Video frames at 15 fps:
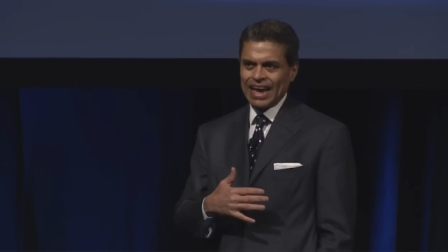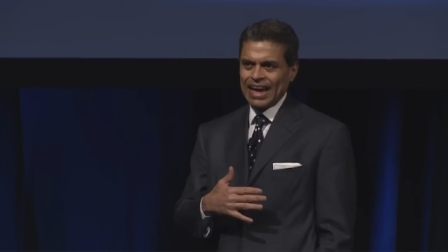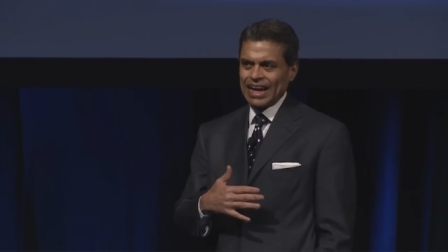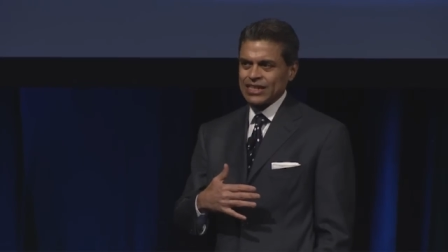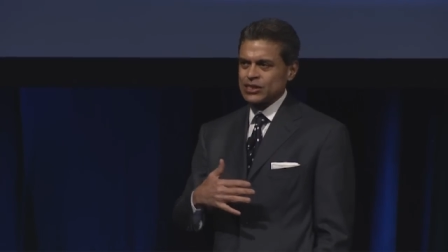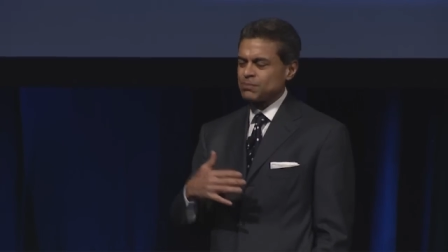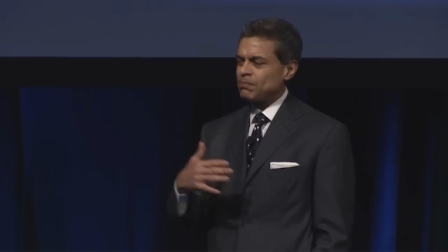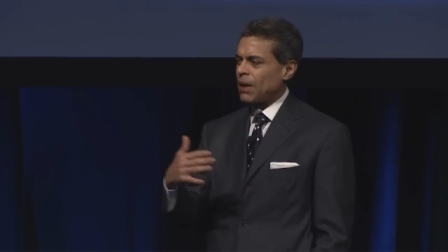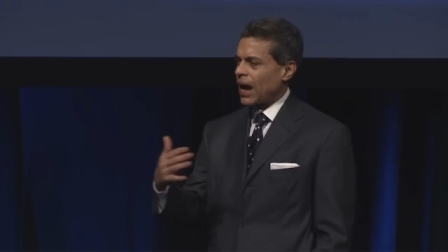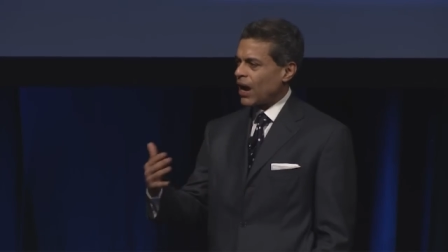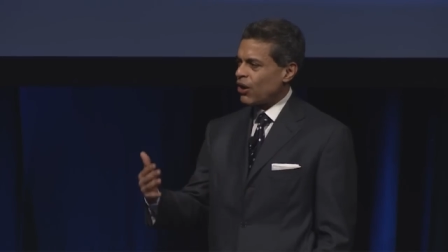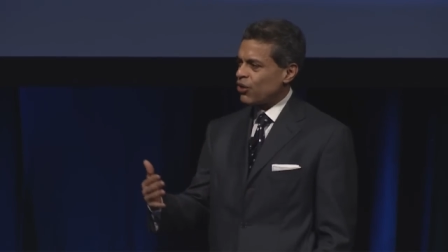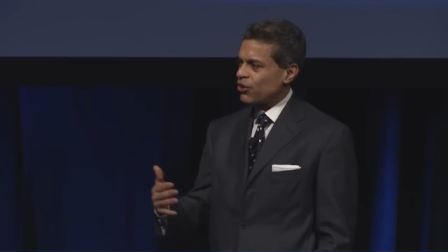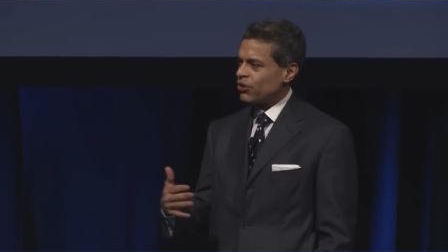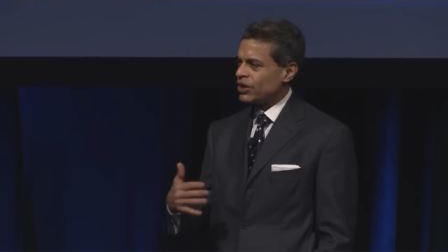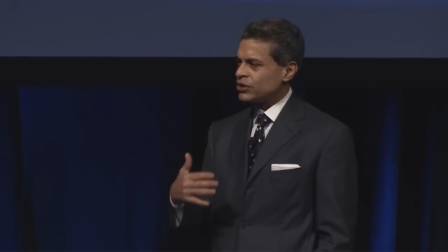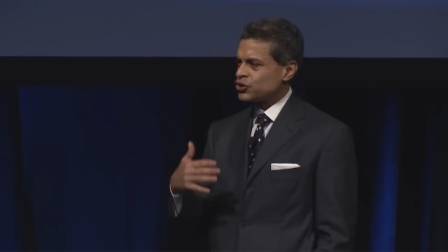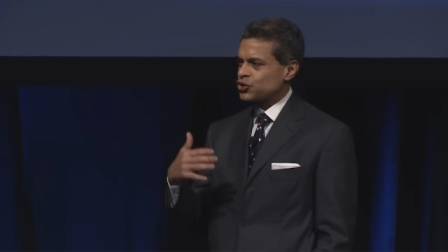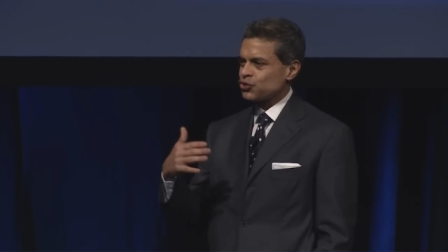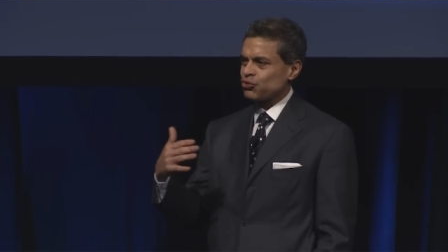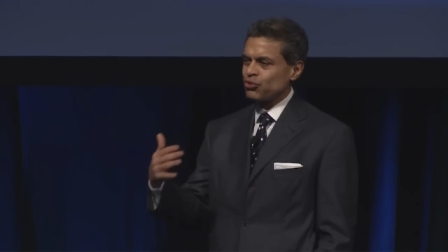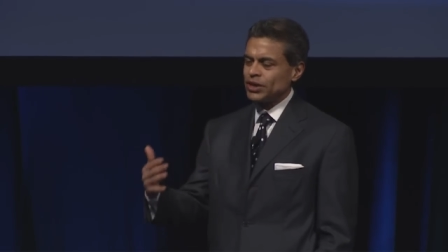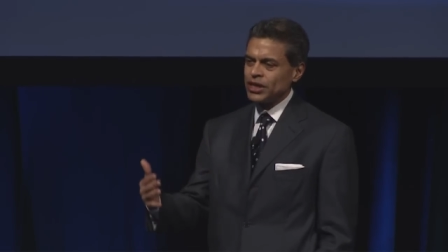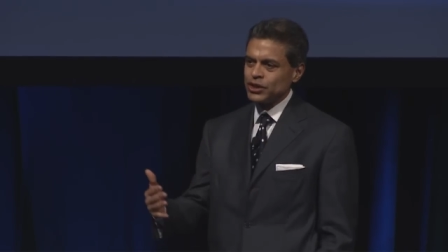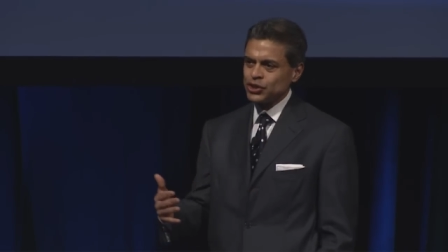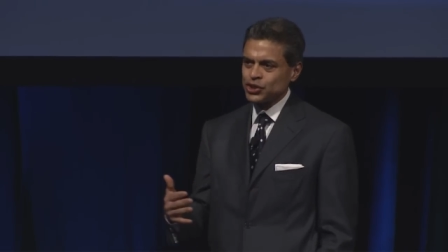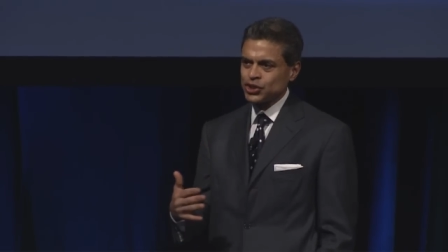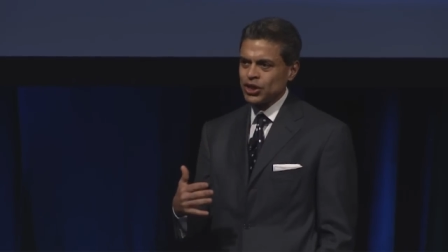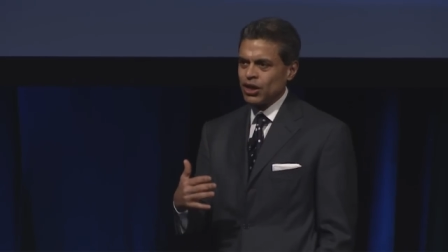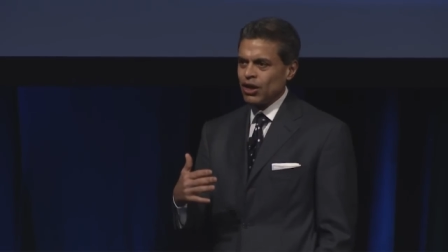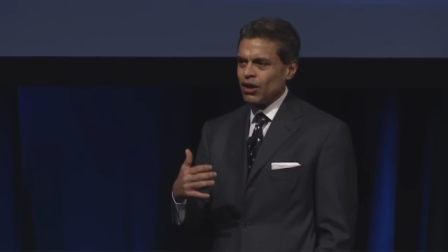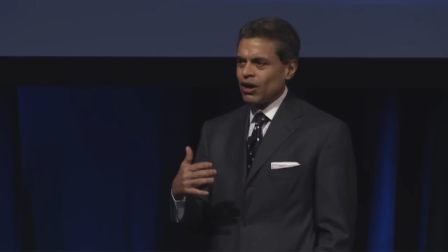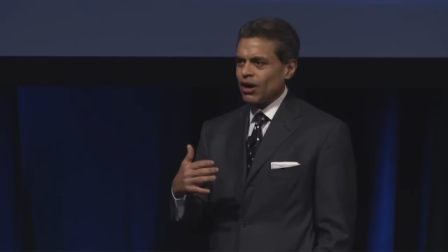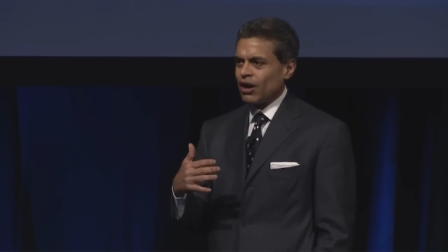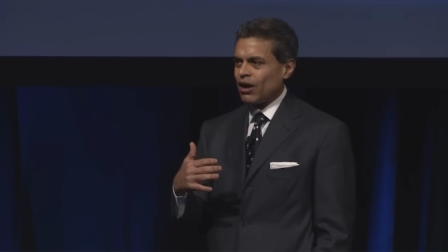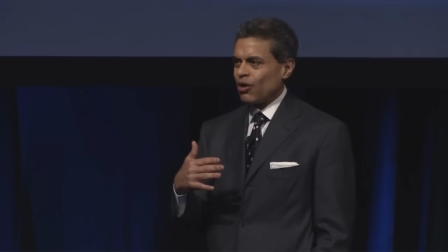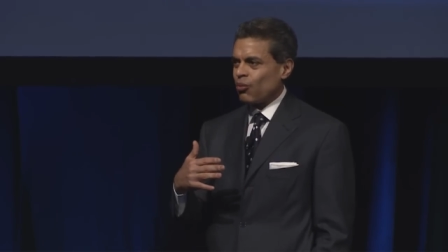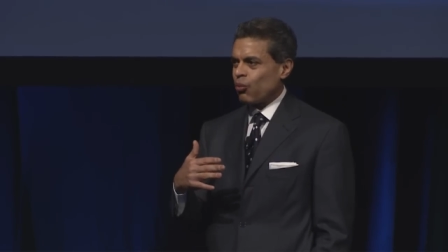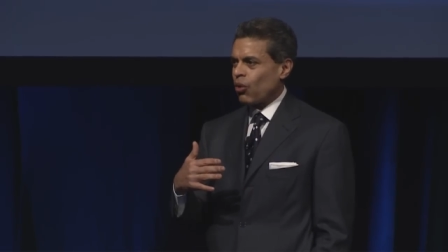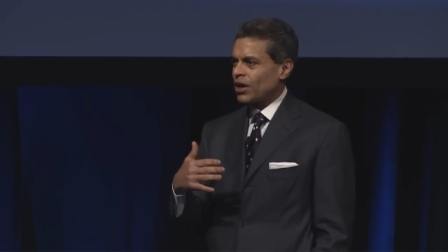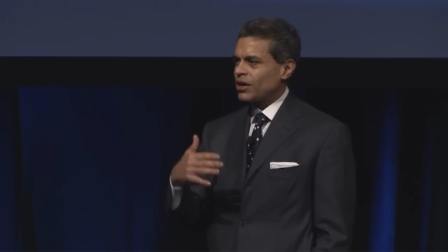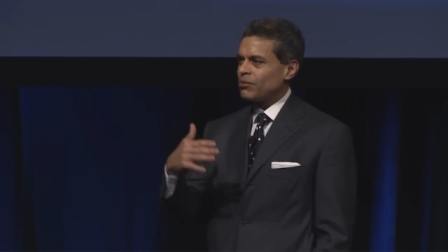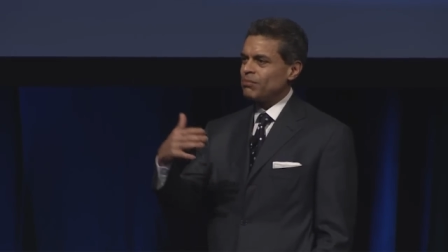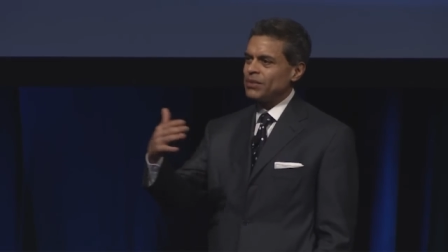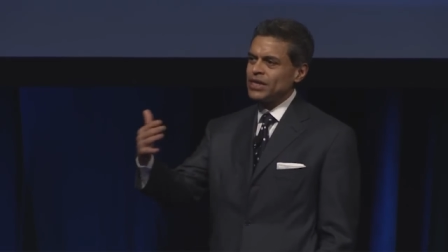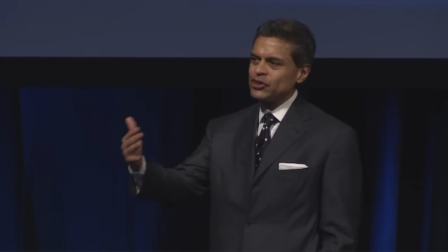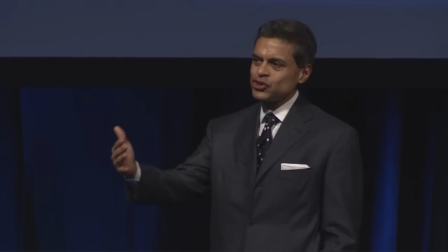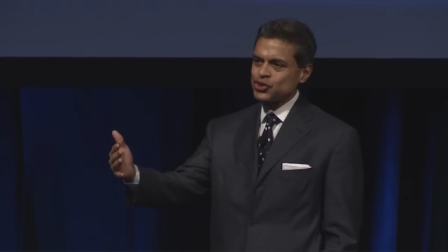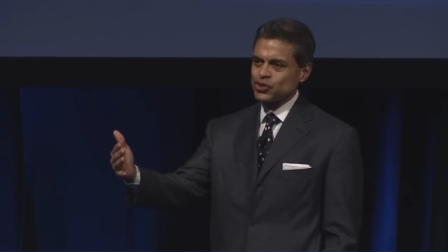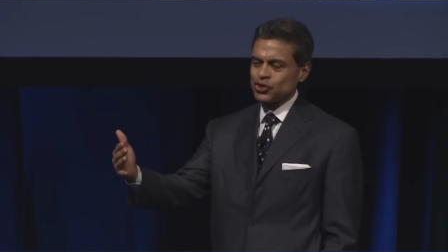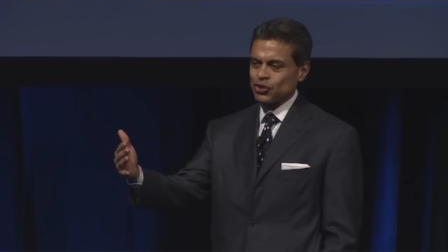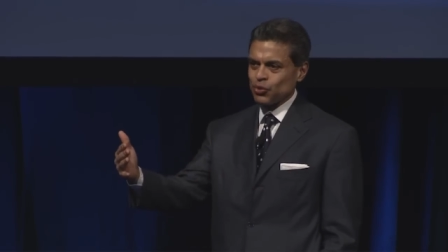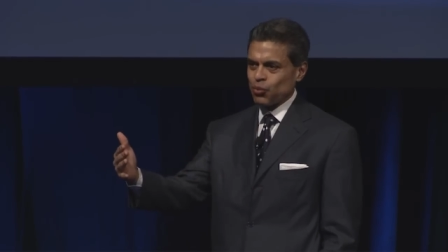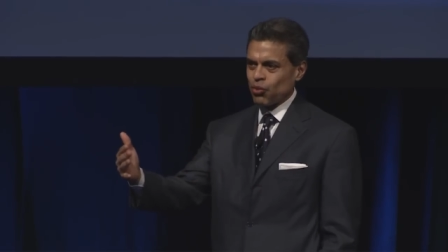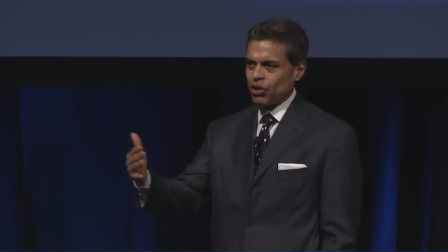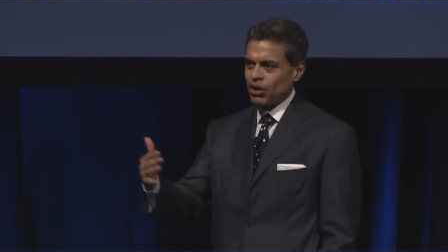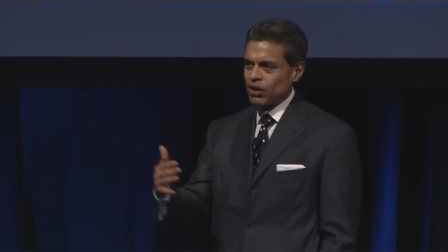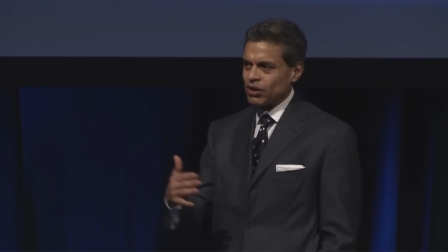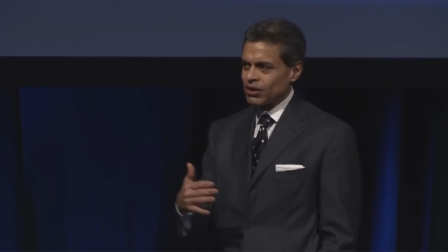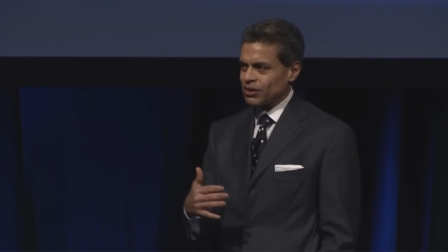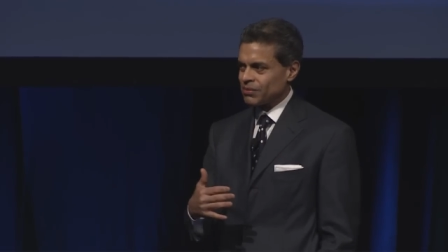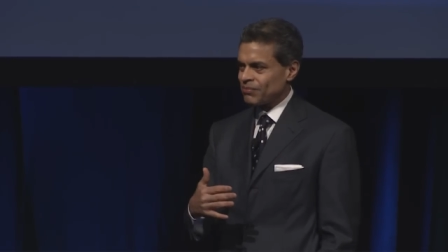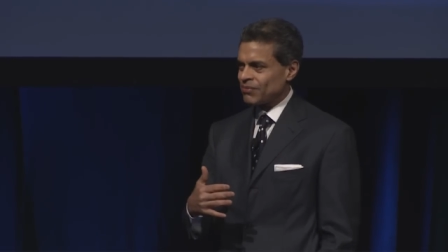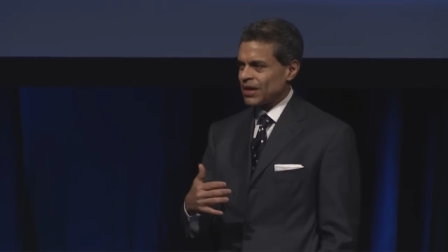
its power, its reach, what it means to the world.